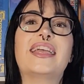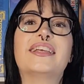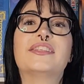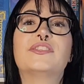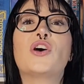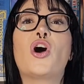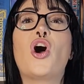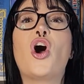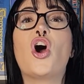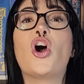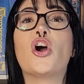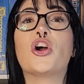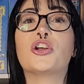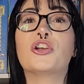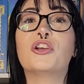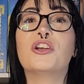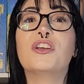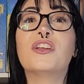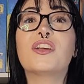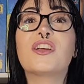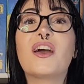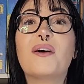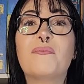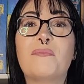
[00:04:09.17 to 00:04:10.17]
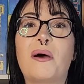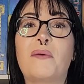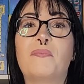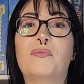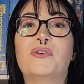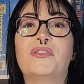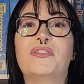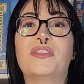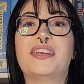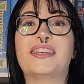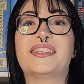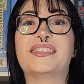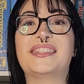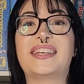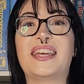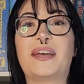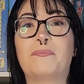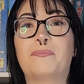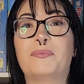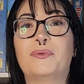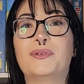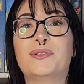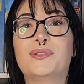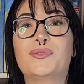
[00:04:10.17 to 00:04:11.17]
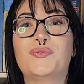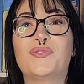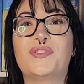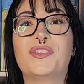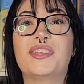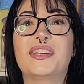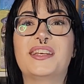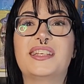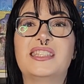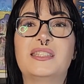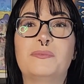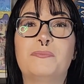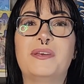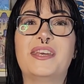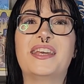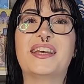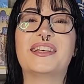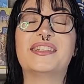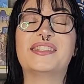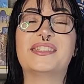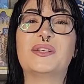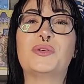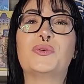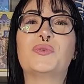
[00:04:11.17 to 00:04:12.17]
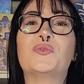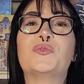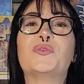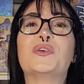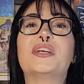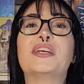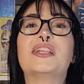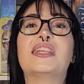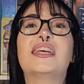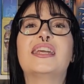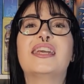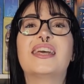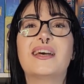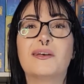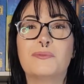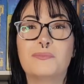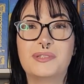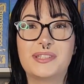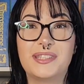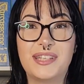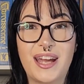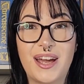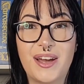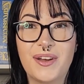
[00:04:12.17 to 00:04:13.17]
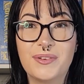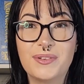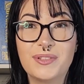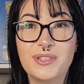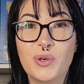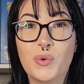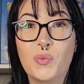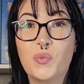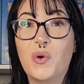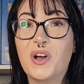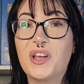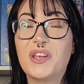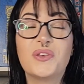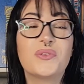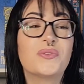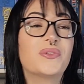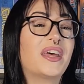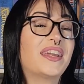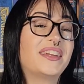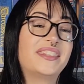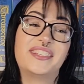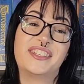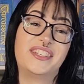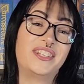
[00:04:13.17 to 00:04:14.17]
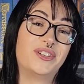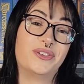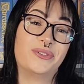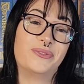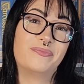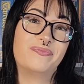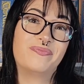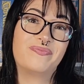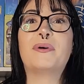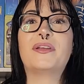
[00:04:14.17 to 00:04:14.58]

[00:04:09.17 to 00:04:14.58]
It's harder to come up with examples for this because it really comes down to what you like to do.